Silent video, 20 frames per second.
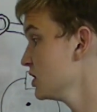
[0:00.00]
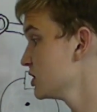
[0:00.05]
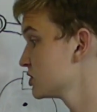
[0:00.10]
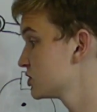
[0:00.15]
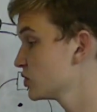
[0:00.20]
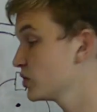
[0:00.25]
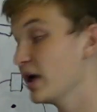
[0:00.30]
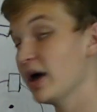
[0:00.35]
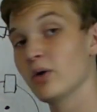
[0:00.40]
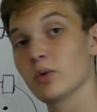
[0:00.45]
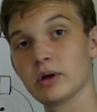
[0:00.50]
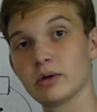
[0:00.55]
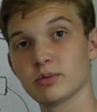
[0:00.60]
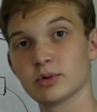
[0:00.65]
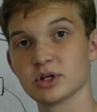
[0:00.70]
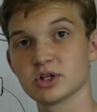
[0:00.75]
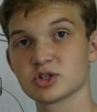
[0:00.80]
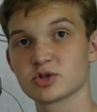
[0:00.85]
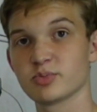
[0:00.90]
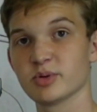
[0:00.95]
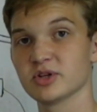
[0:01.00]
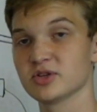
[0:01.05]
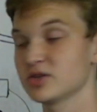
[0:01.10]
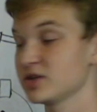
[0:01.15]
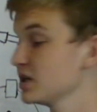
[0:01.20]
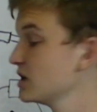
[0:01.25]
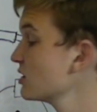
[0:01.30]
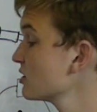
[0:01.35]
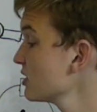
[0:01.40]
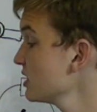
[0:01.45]
So that way, when it spins
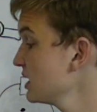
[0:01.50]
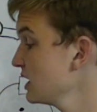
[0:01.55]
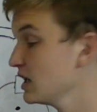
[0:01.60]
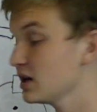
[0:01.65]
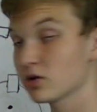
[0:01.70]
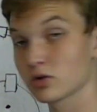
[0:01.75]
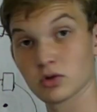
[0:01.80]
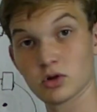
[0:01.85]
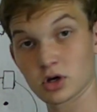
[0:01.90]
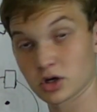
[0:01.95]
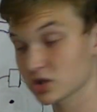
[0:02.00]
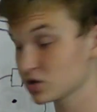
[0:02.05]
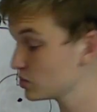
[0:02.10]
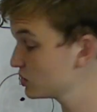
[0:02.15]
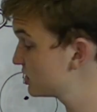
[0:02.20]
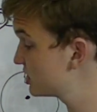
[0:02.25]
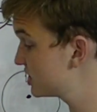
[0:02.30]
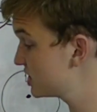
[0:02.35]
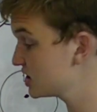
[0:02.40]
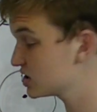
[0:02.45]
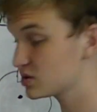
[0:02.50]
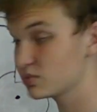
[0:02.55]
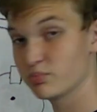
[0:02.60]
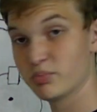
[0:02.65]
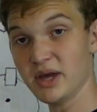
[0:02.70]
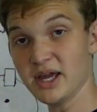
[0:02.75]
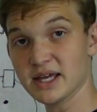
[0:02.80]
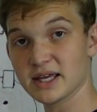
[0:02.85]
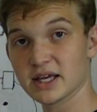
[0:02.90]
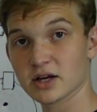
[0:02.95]
the gear, it interlocks with this
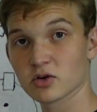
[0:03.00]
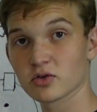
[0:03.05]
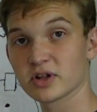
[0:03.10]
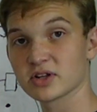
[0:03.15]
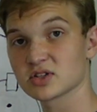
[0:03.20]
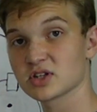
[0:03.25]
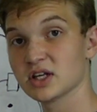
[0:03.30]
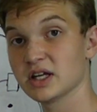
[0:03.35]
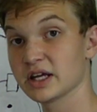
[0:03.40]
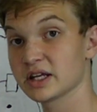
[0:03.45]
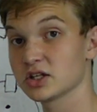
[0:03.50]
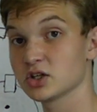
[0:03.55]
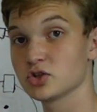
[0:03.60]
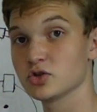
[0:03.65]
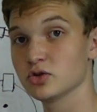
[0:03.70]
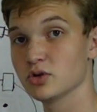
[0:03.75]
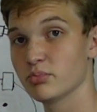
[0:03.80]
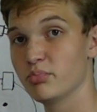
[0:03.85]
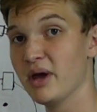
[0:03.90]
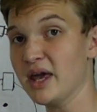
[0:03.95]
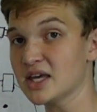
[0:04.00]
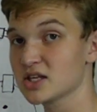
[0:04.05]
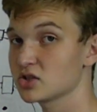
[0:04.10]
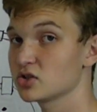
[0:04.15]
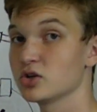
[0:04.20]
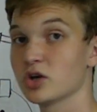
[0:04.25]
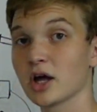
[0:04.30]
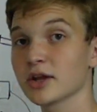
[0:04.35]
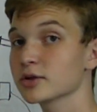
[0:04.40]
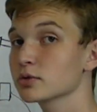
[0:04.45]
big gear that's connected to the
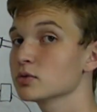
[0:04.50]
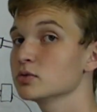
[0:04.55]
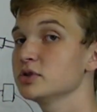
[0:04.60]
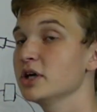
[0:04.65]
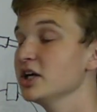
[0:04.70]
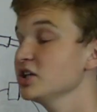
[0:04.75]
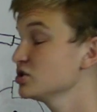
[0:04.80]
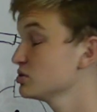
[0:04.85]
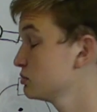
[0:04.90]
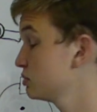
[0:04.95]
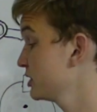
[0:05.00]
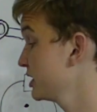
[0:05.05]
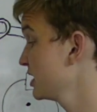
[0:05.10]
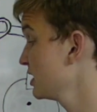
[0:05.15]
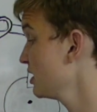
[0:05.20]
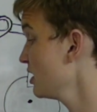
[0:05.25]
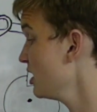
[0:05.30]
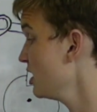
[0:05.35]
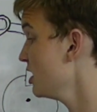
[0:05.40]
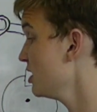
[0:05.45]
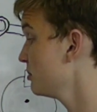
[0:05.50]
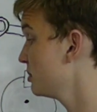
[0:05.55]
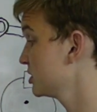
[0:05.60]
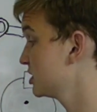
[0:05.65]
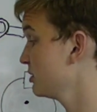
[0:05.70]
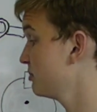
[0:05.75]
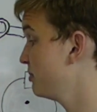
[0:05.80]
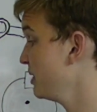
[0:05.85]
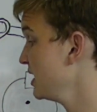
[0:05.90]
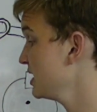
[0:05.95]
base, not the rotation plate,
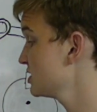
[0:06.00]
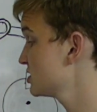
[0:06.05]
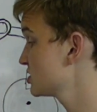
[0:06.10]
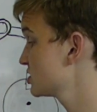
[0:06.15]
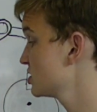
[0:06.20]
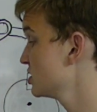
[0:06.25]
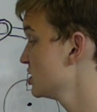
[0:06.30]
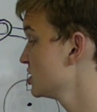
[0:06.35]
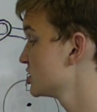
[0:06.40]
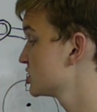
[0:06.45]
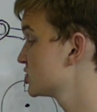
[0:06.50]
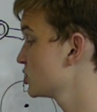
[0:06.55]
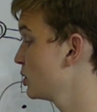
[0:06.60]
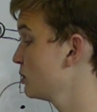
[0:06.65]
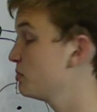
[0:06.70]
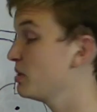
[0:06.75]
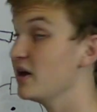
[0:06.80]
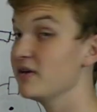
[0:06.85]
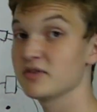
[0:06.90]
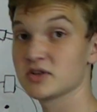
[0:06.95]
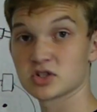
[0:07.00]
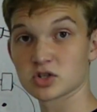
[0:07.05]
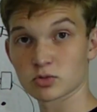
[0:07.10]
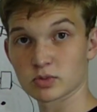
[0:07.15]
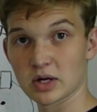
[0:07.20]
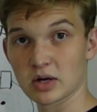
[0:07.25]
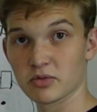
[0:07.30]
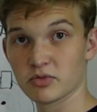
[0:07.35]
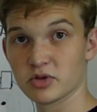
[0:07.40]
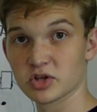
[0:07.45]
but the base, so it pivots
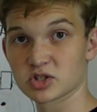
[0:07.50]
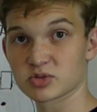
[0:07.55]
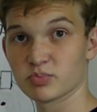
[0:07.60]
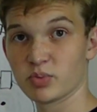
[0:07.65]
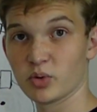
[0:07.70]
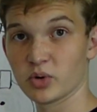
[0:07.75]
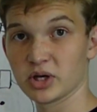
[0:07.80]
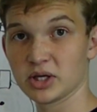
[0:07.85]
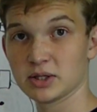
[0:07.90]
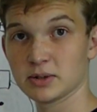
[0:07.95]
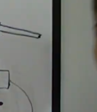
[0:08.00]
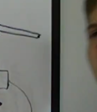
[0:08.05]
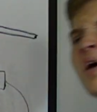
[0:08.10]
around this point.